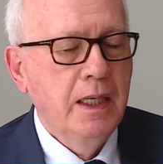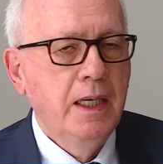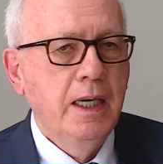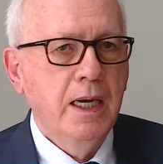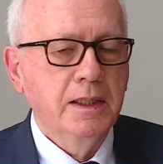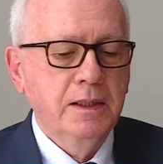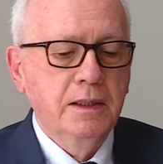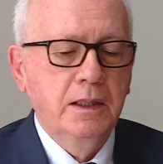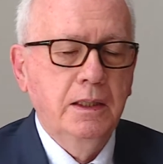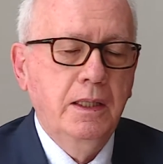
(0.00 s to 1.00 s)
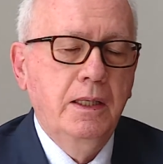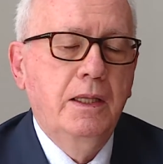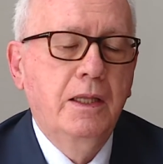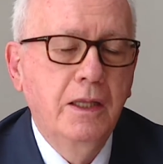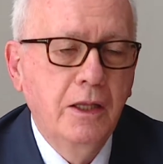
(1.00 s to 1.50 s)
Yes,
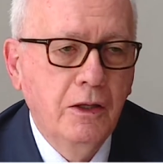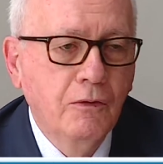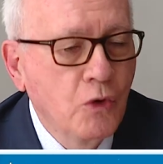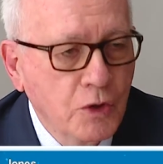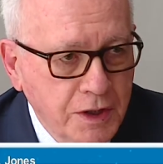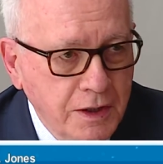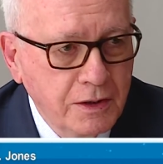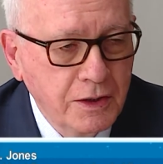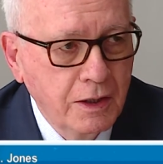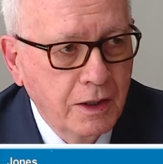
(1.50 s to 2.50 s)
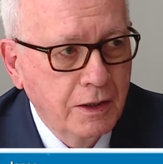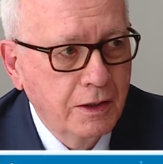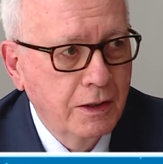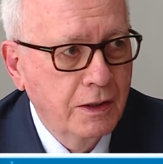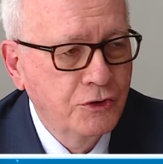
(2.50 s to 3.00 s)
of course it's
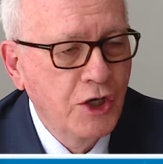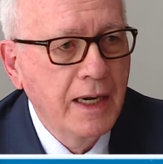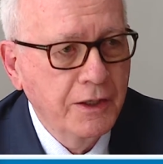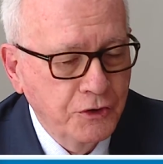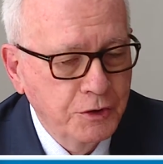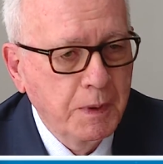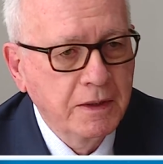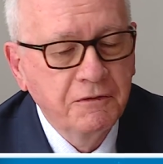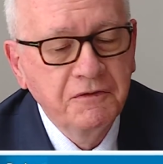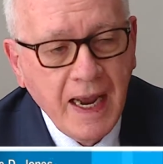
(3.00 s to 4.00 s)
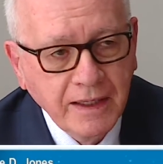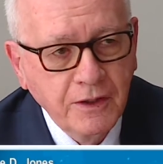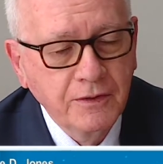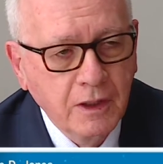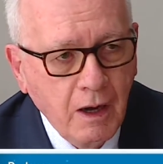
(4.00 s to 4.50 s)
a challenge, but the fact
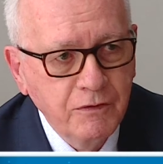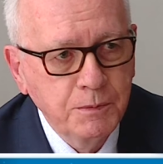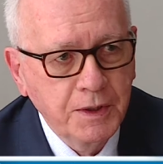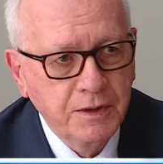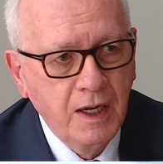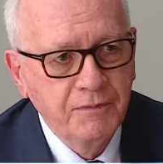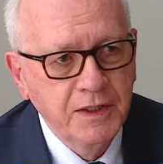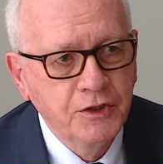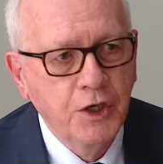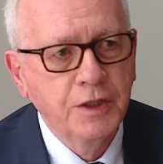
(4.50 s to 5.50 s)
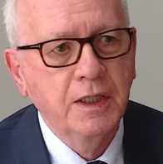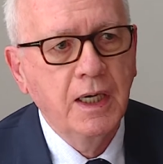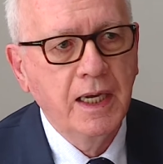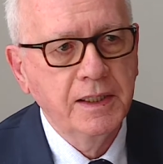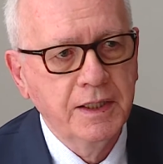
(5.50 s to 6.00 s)
that the government have
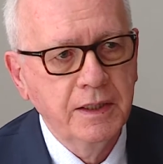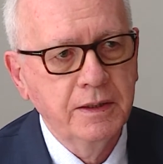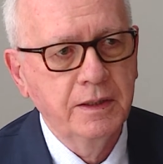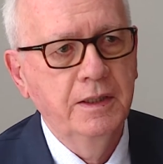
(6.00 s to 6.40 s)
internalized it